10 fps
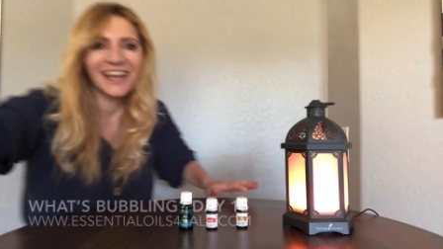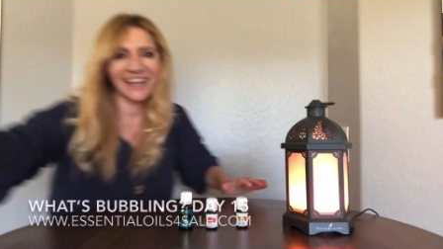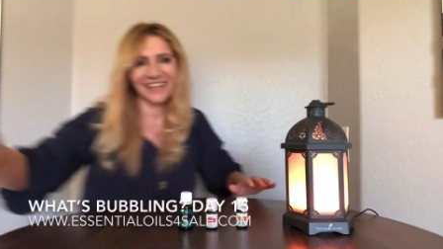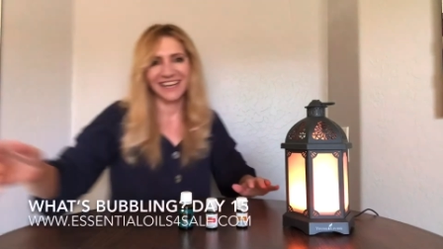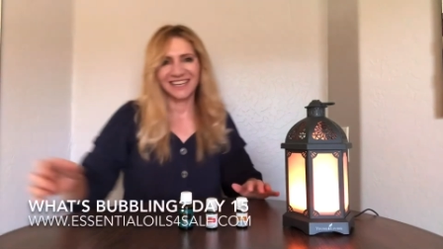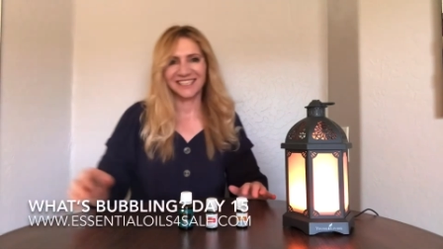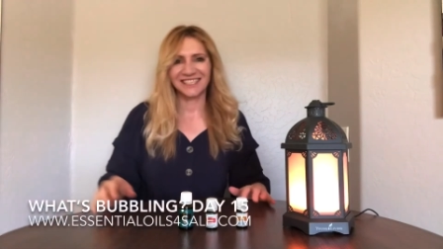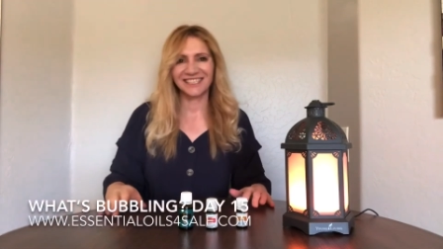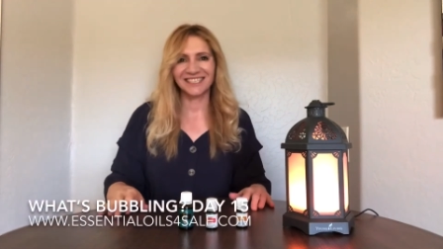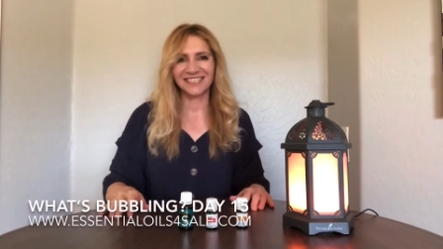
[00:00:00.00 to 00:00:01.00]
guys,
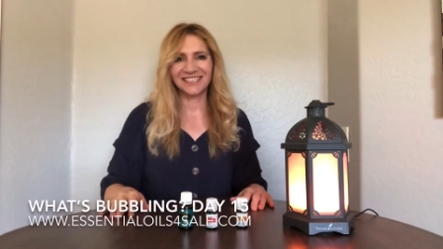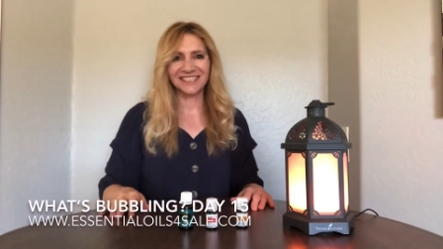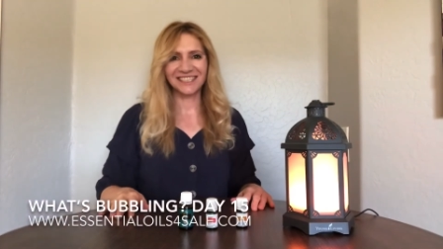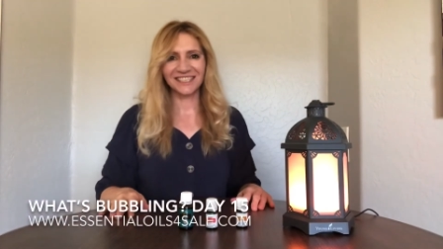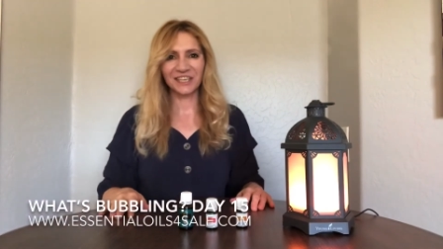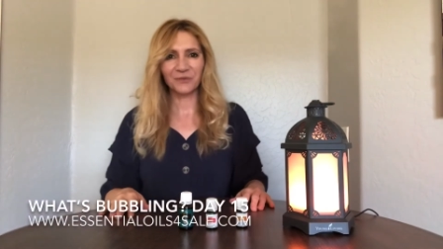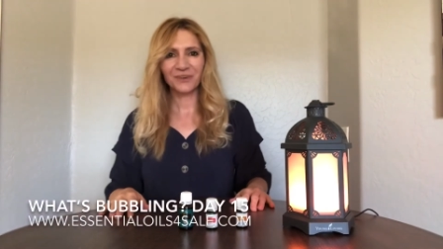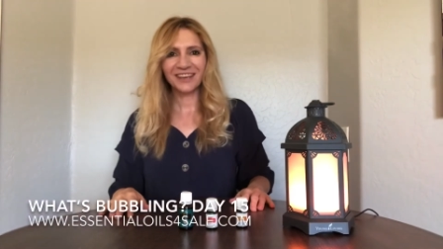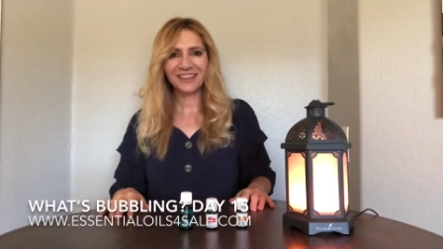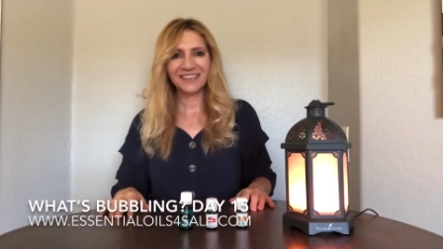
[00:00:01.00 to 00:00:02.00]
this is Lisa
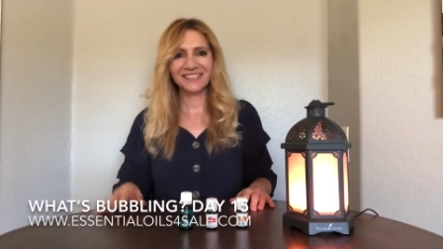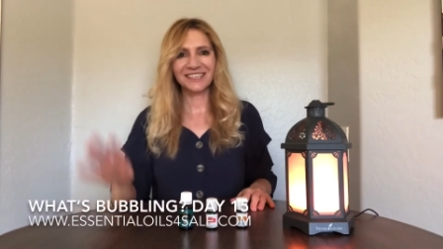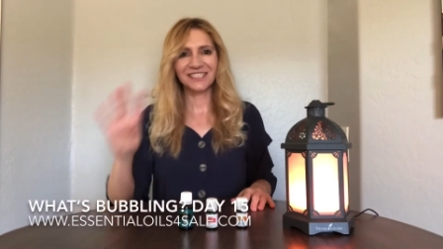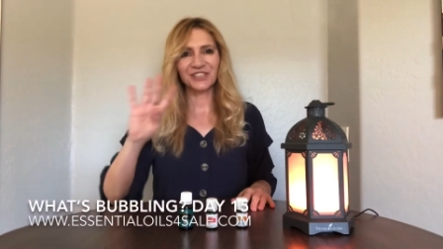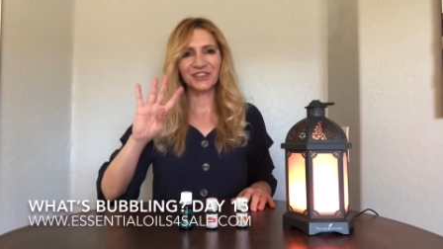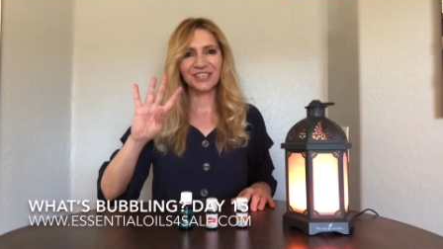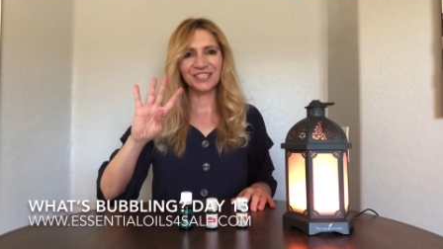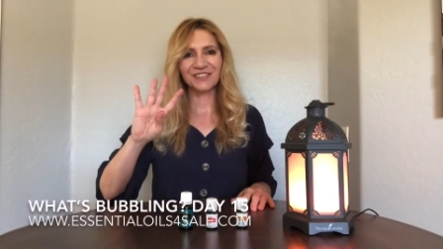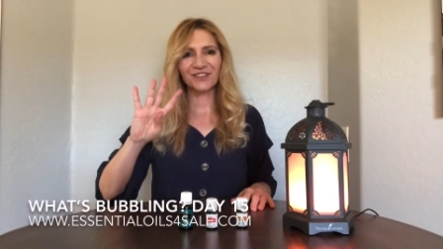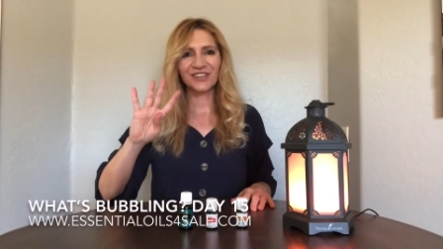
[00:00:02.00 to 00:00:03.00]
with
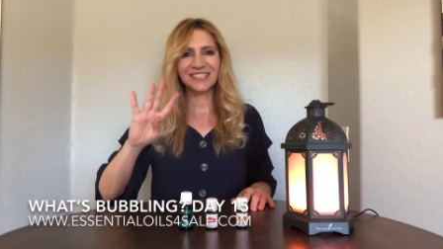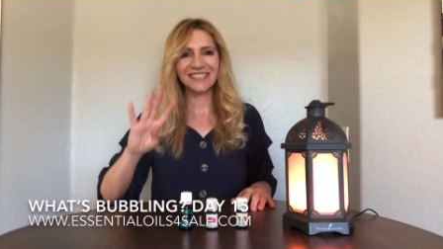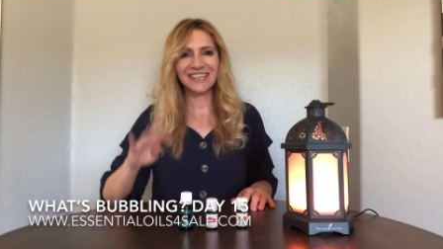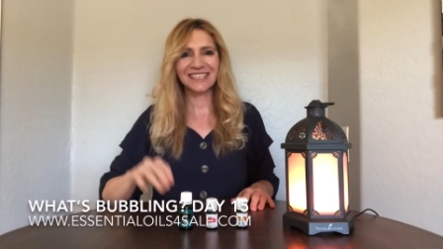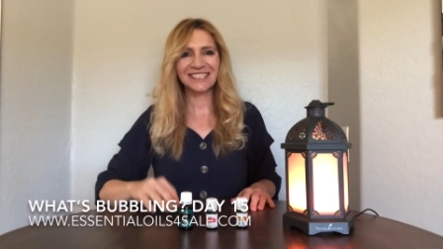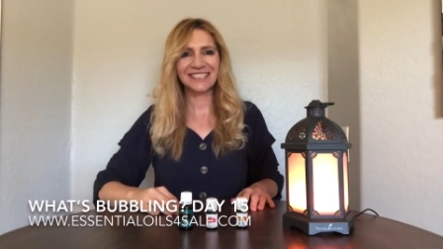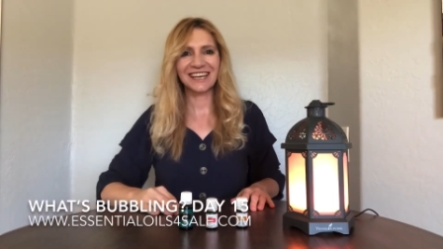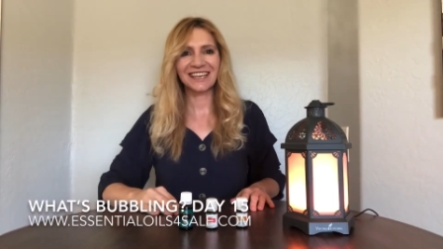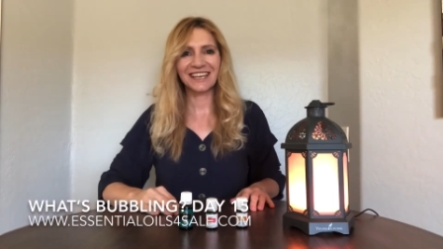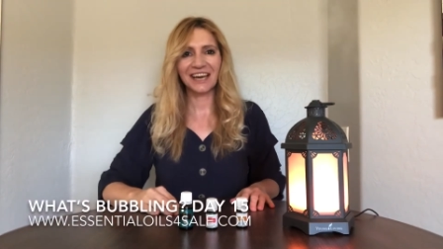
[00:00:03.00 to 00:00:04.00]

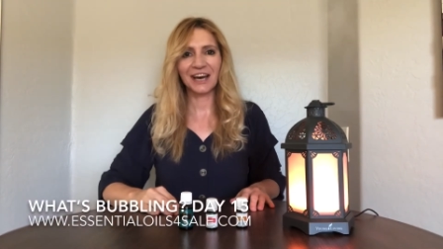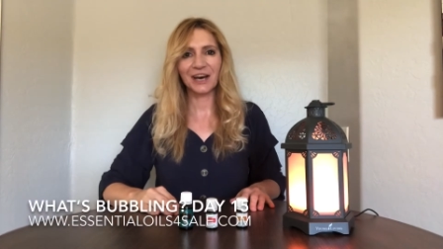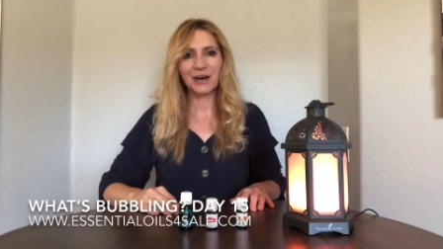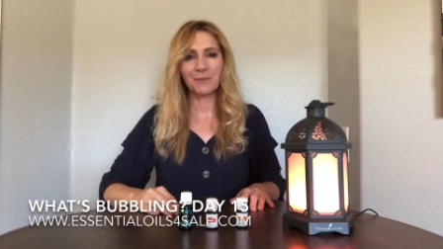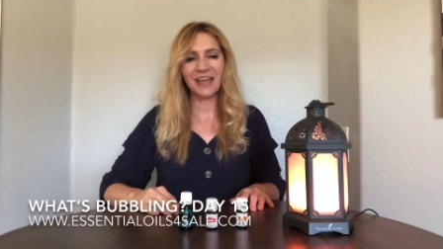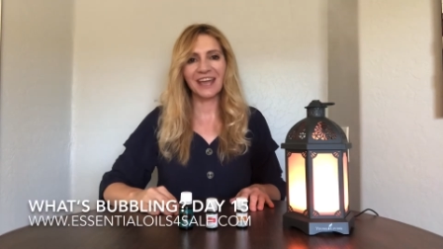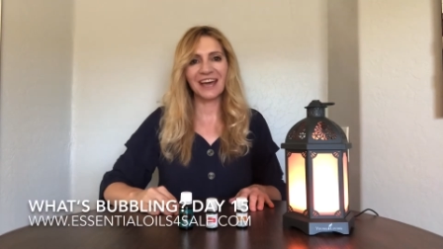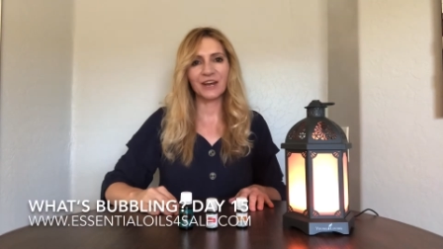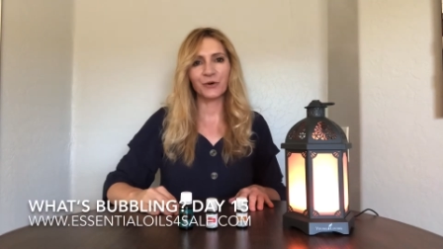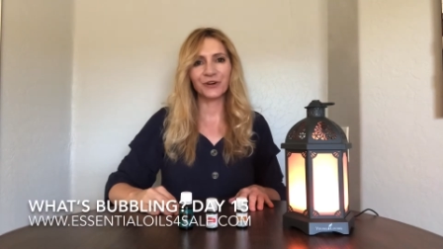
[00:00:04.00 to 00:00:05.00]
EssentialOilsForSale.com
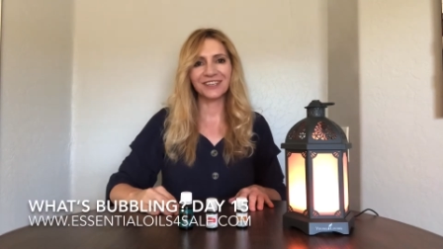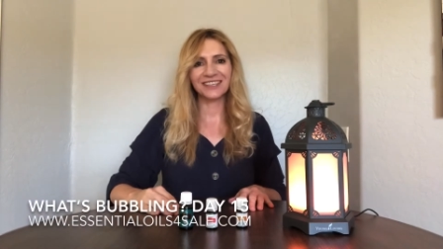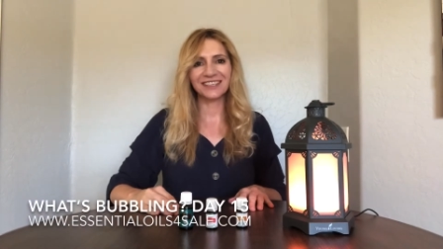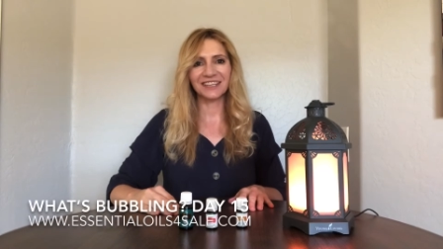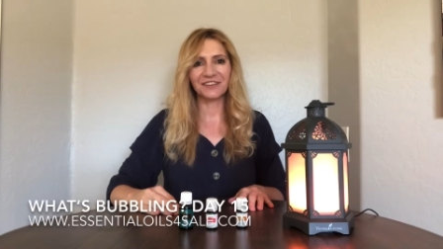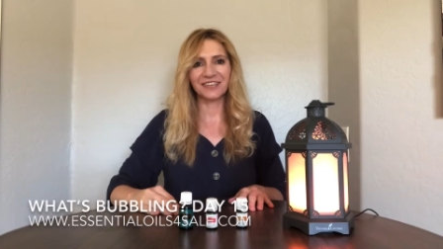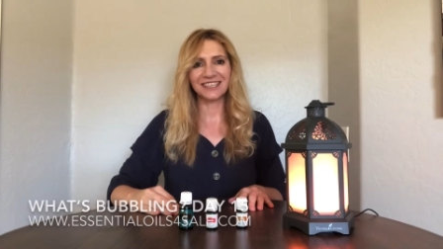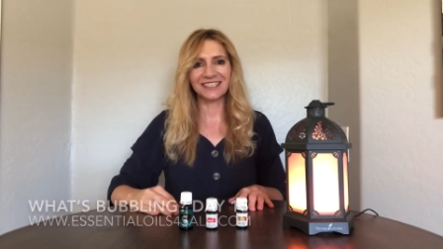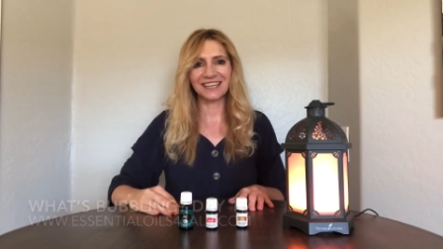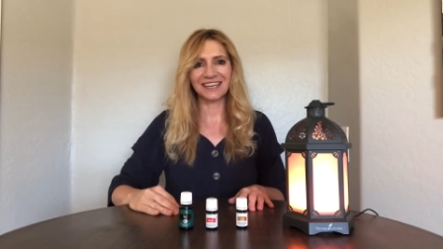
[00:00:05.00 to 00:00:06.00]
and
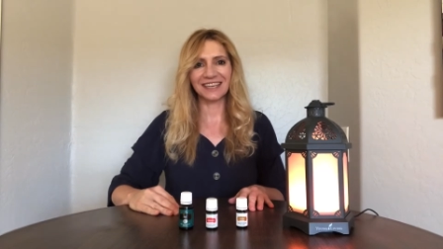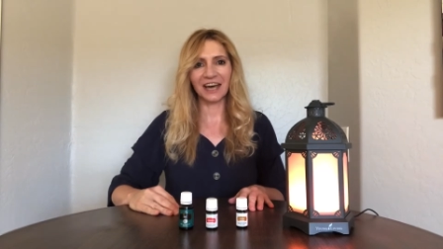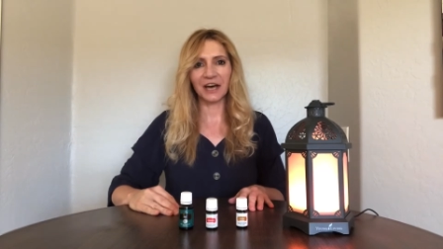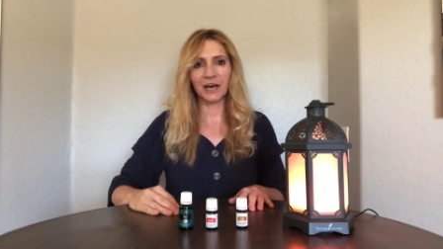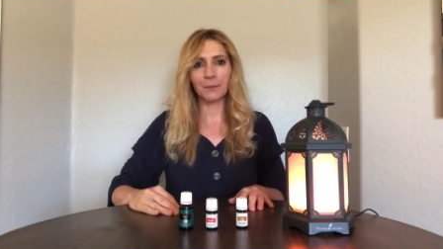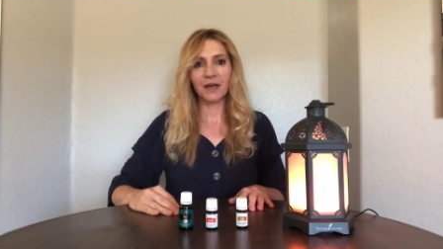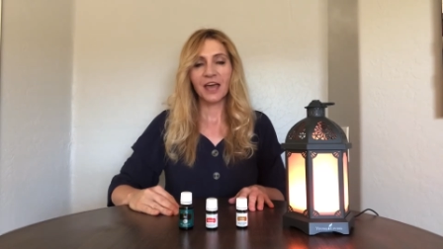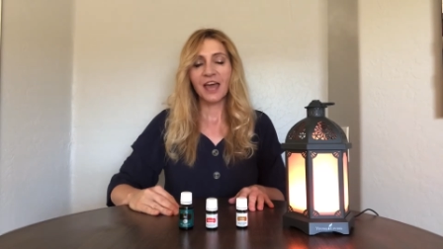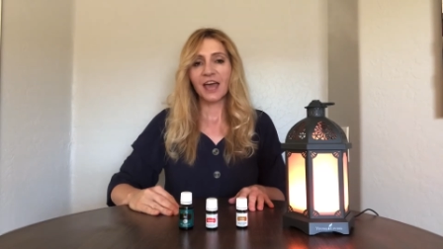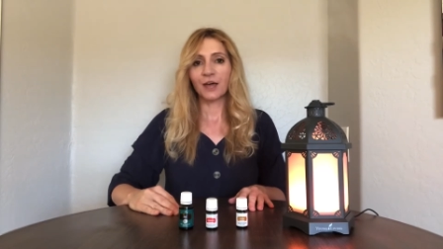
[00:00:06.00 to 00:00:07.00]
OilyAndLovingIt.com
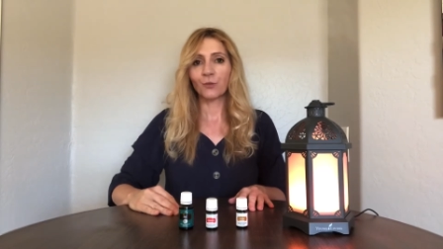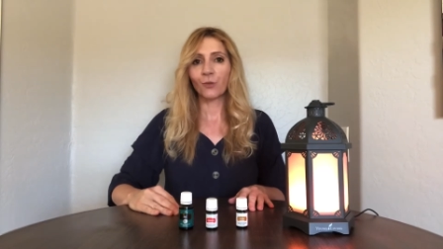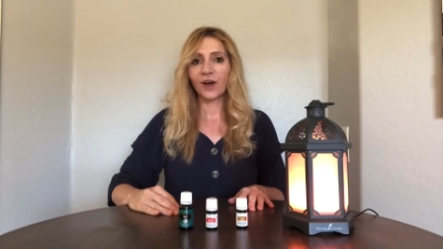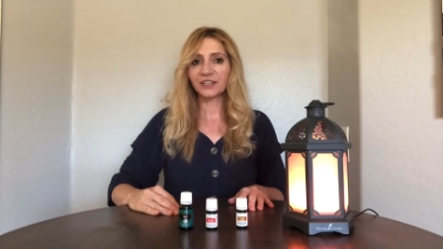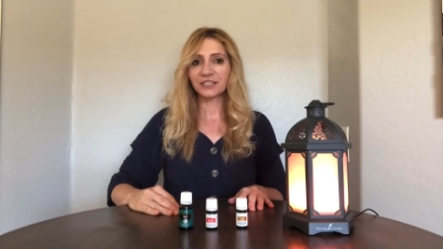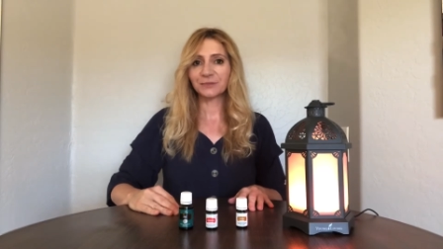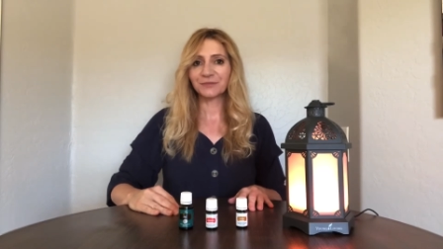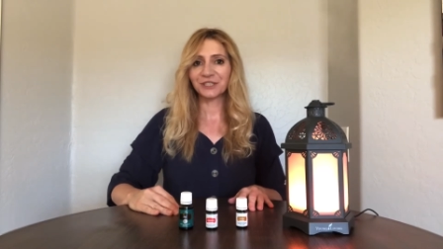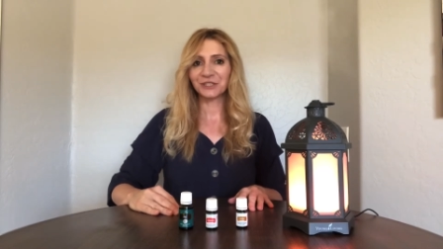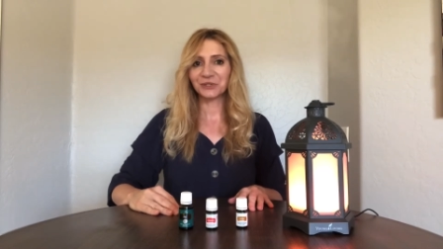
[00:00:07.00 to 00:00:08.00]
and welcome
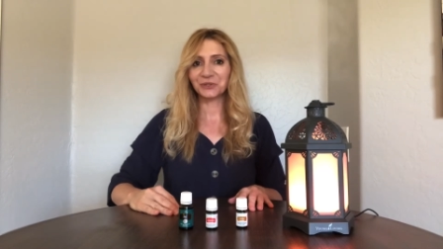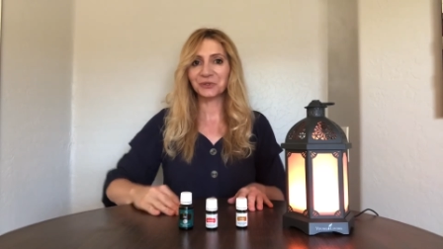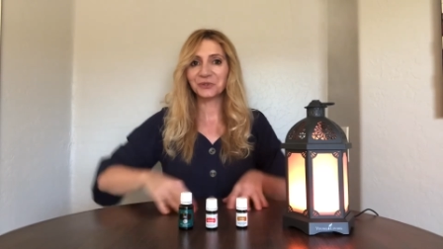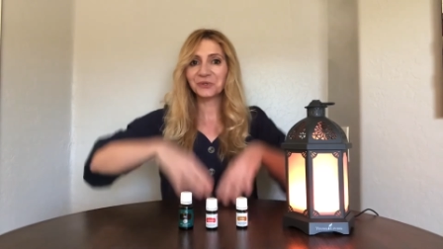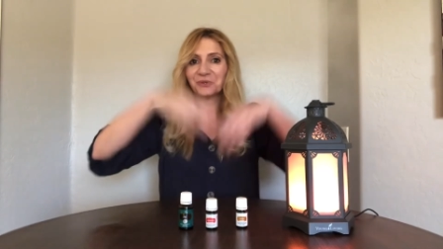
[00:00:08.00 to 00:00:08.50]
to